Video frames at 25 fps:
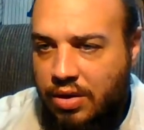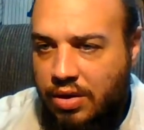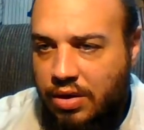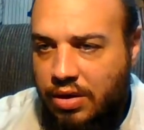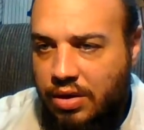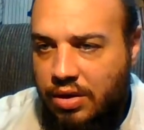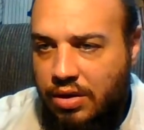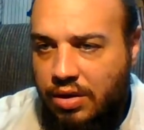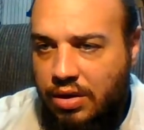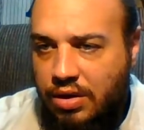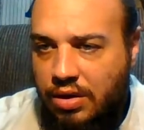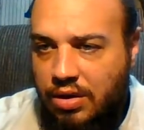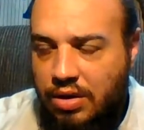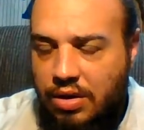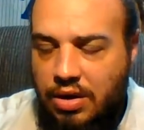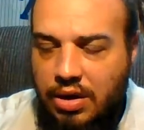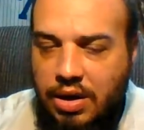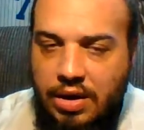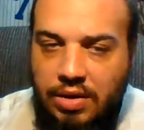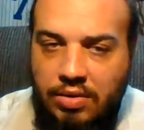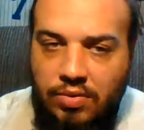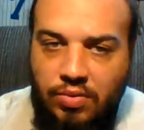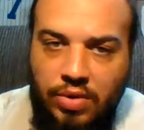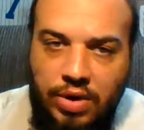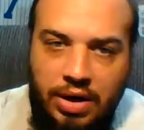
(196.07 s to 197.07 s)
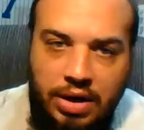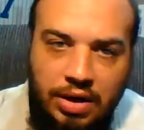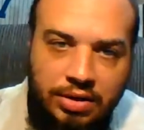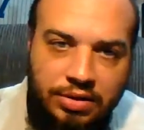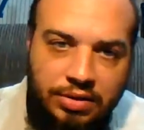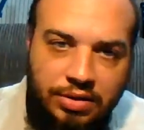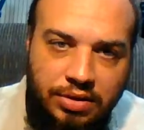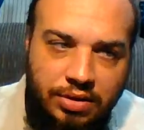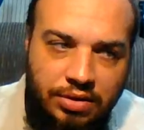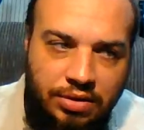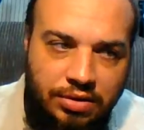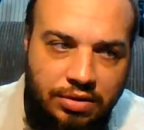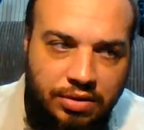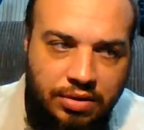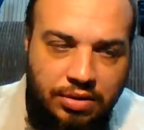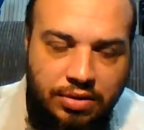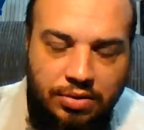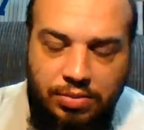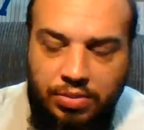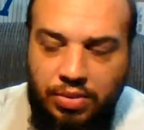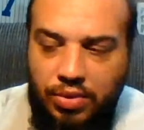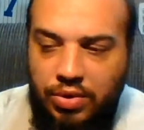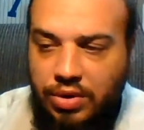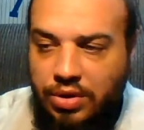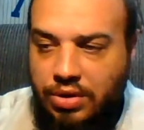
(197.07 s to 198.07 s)
and, and likewise in another
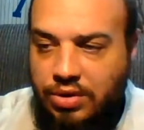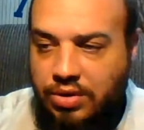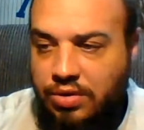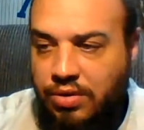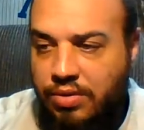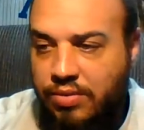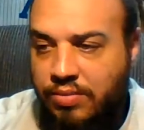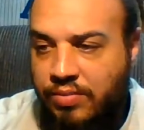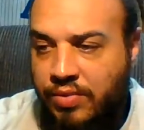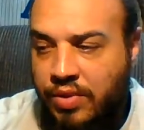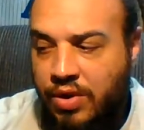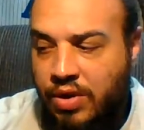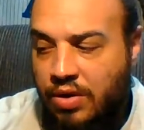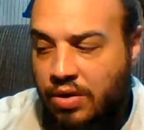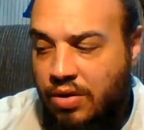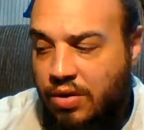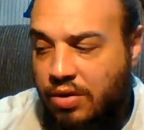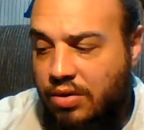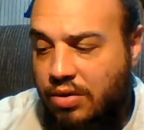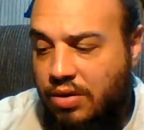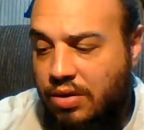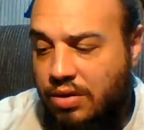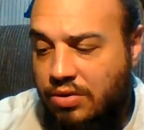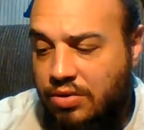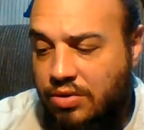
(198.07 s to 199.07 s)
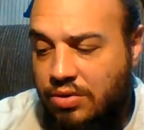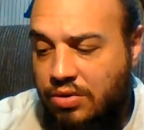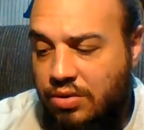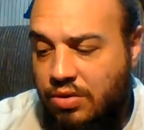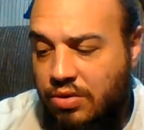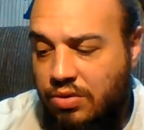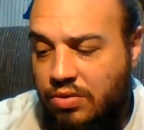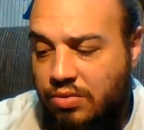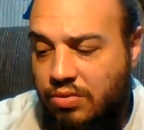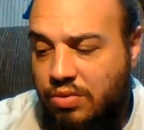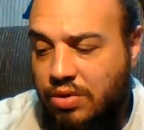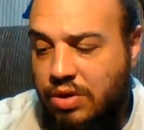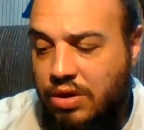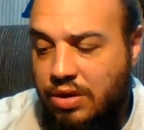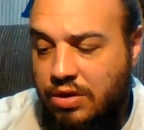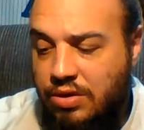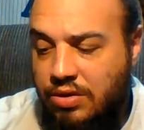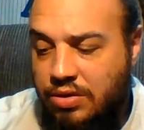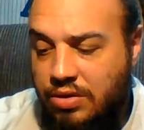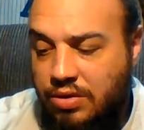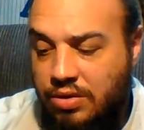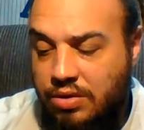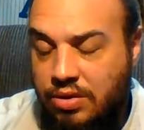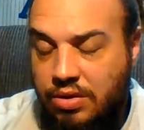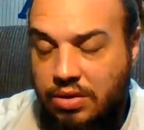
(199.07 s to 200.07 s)
preacher, there's no
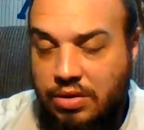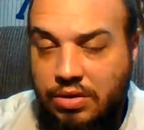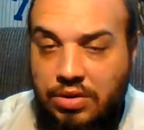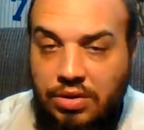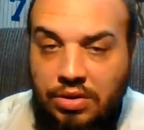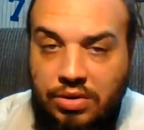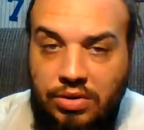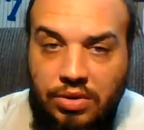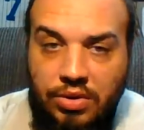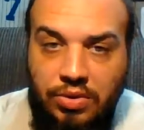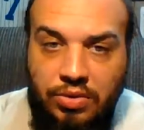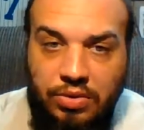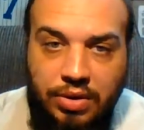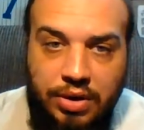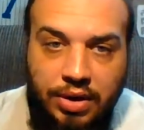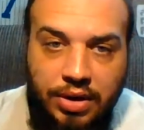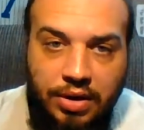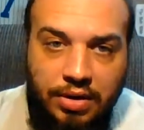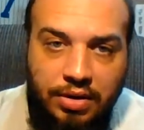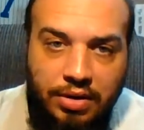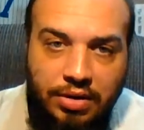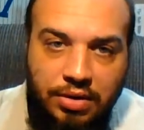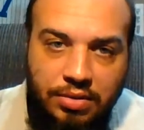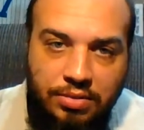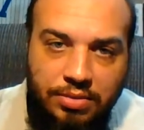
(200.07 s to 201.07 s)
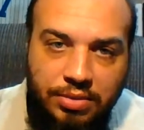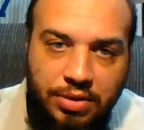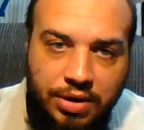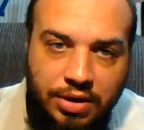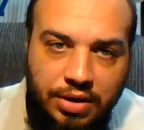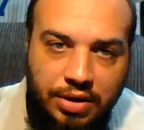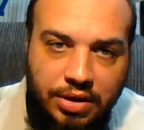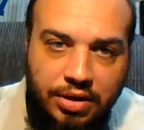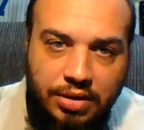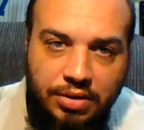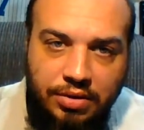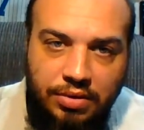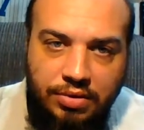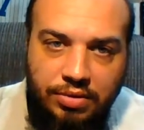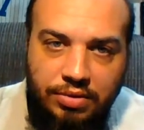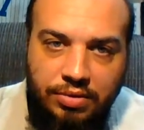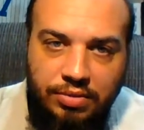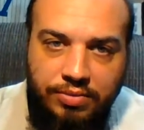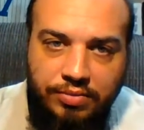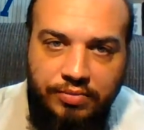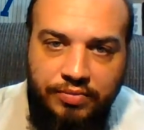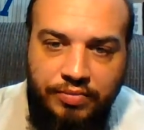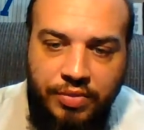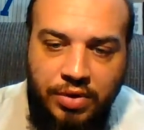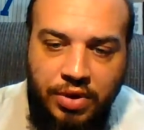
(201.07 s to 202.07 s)
reason that the two can't come together
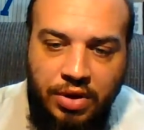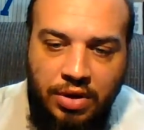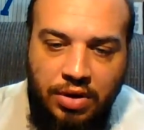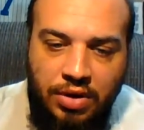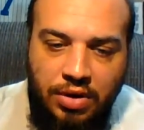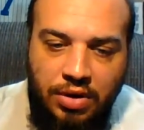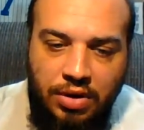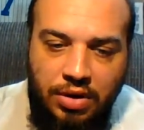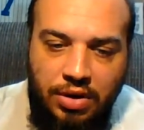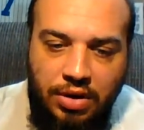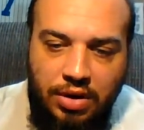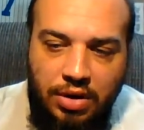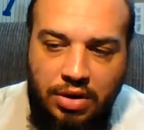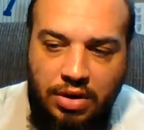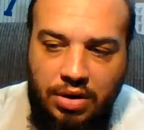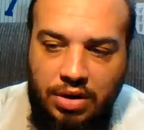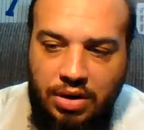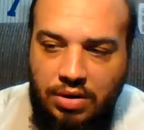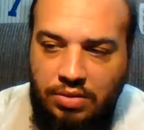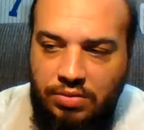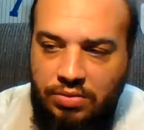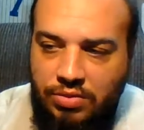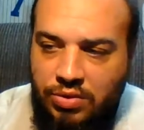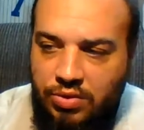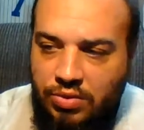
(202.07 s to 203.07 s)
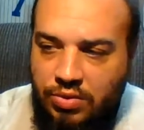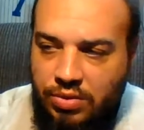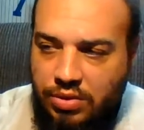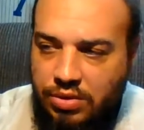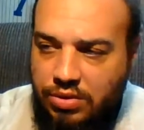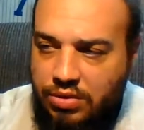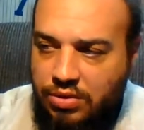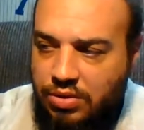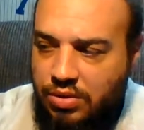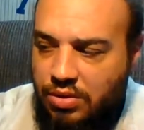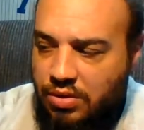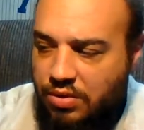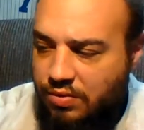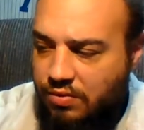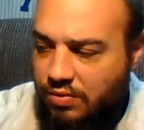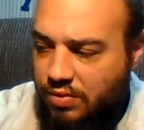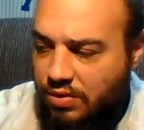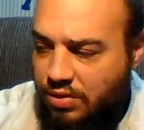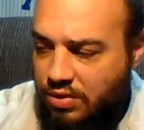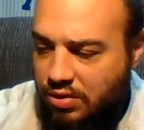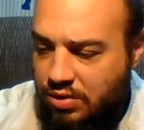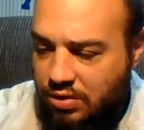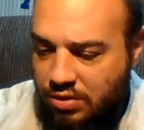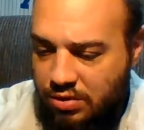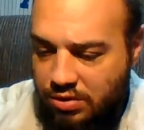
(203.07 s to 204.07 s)
and have joint
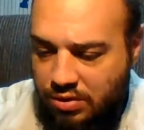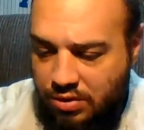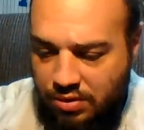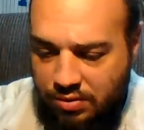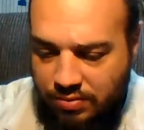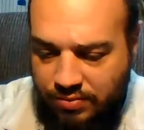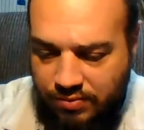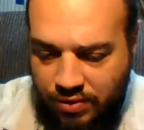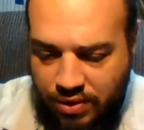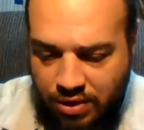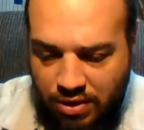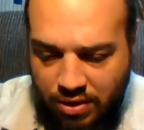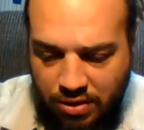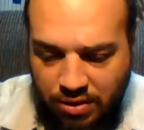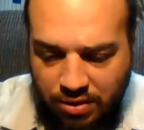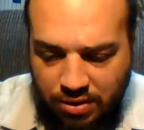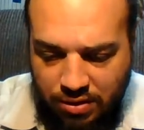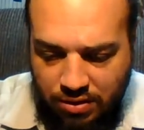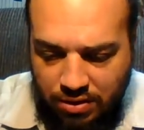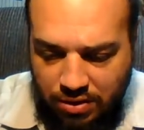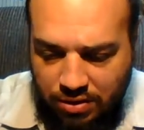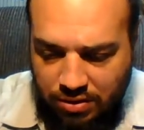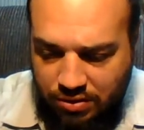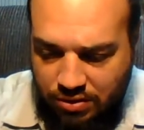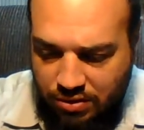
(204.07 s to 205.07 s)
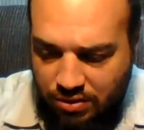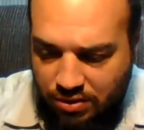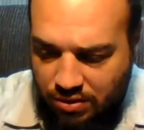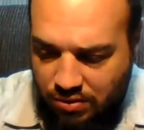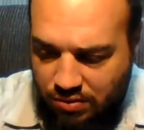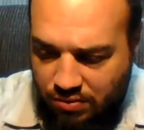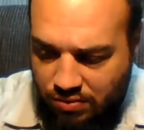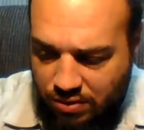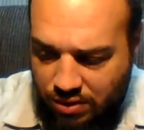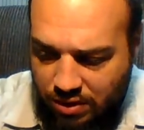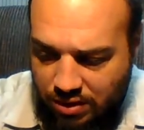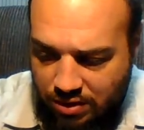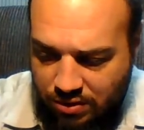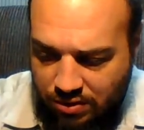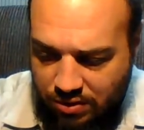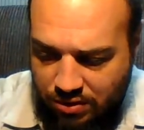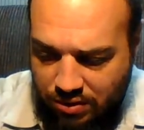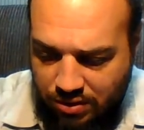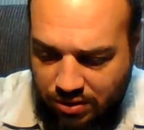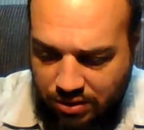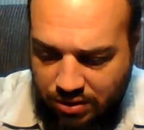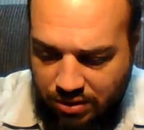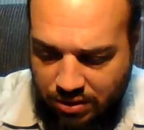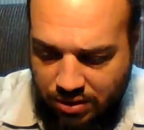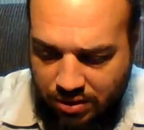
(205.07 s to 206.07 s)
services and there's no
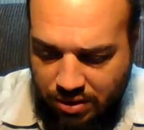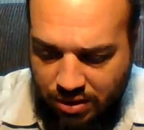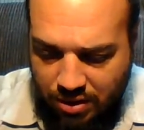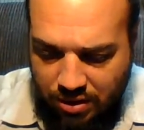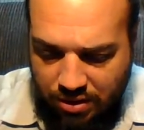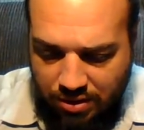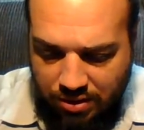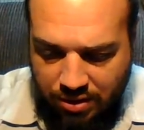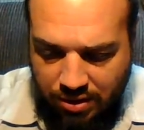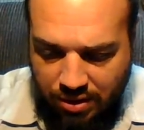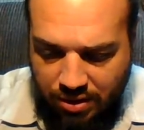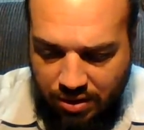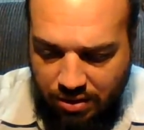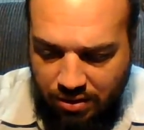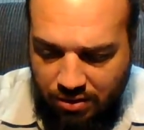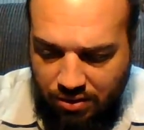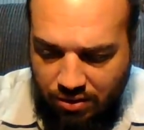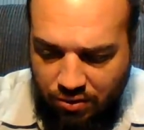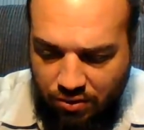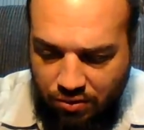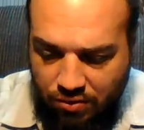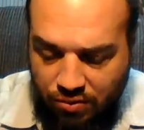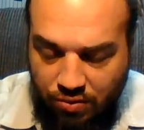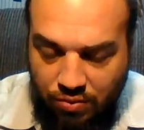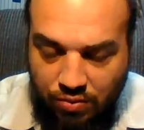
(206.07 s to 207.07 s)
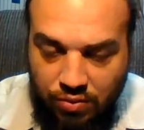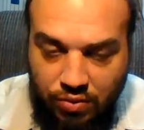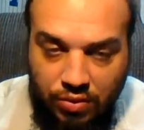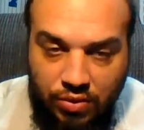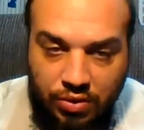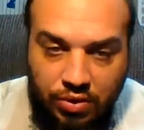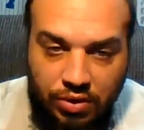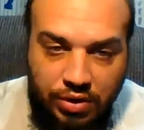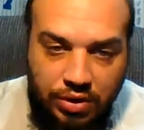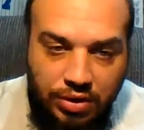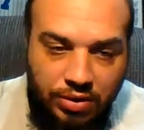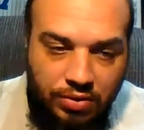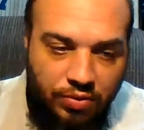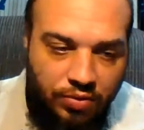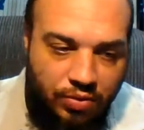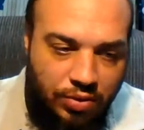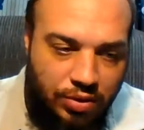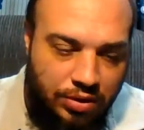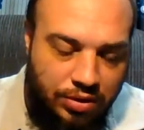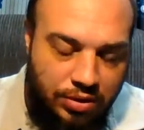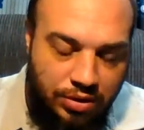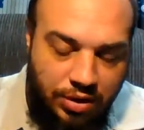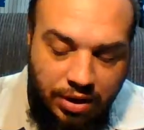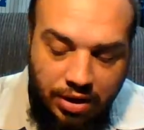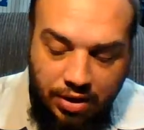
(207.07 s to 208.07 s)
reason that God can't use one at
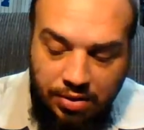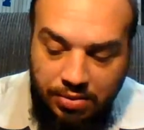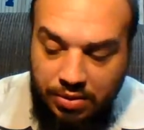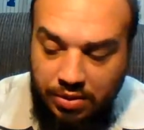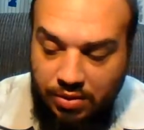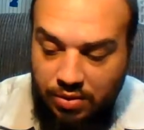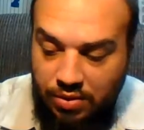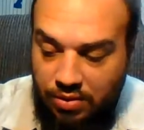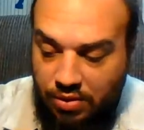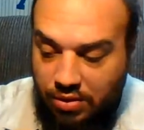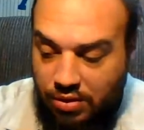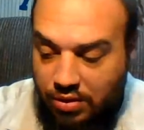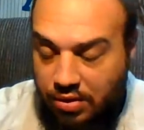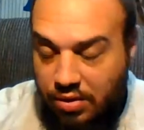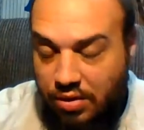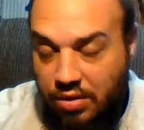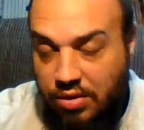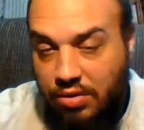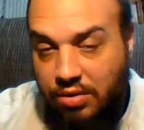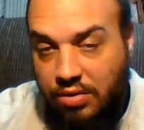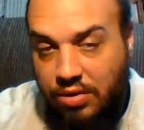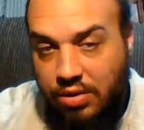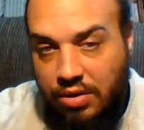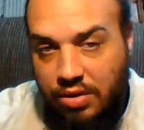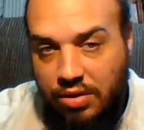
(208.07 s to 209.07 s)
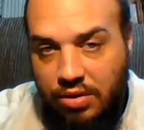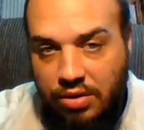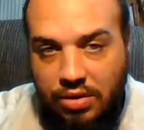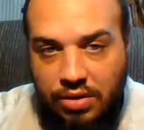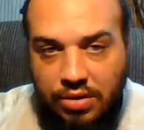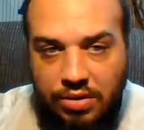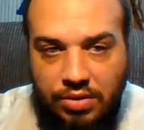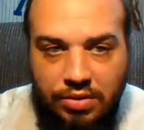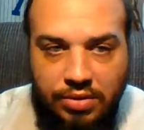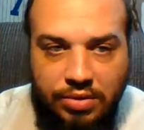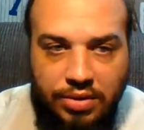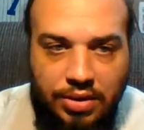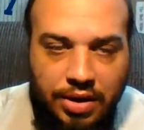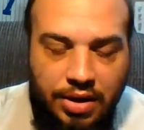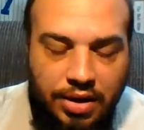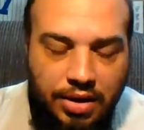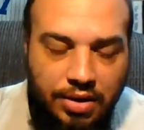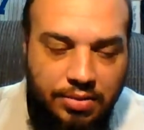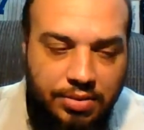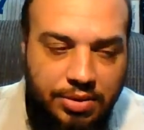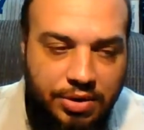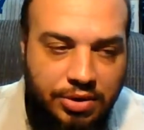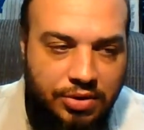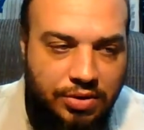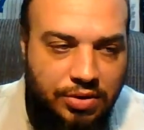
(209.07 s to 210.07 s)
one time and another at another
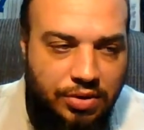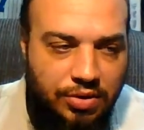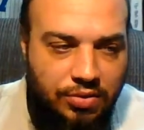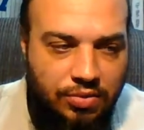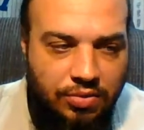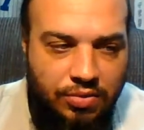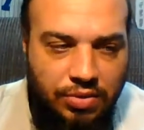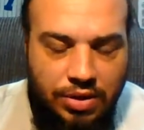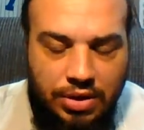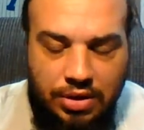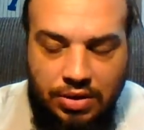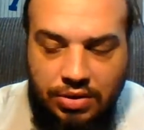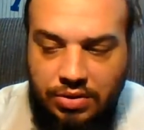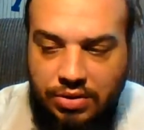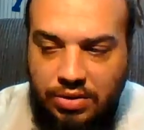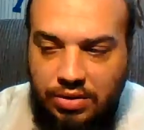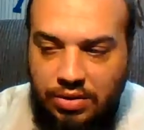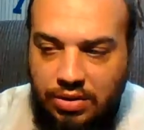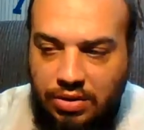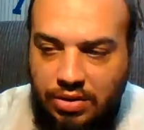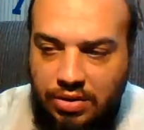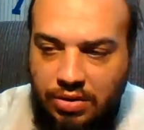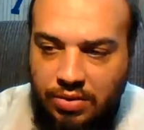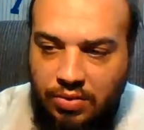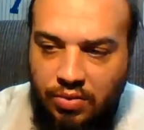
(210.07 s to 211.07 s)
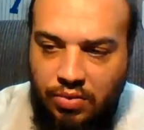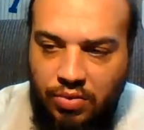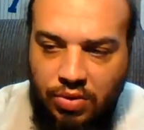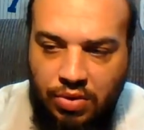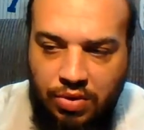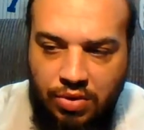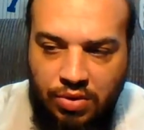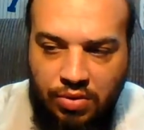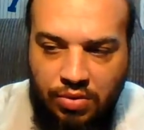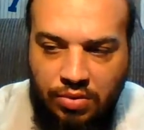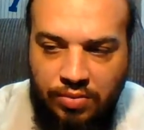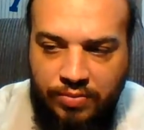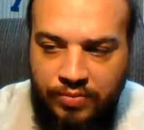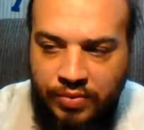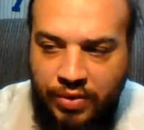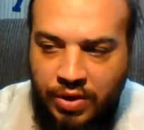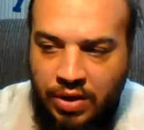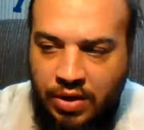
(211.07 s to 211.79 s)
time. There's no reason that the world